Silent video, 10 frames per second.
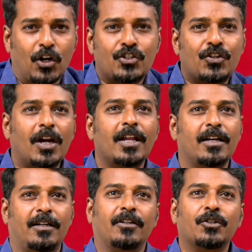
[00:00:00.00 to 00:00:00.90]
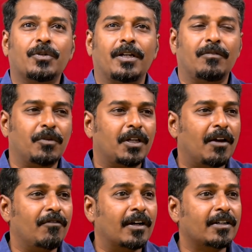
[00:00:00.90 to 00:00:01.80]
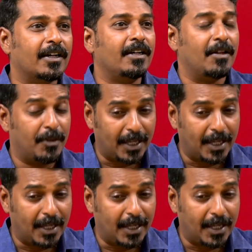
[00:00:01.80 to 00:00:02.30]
Australia, you have agreed,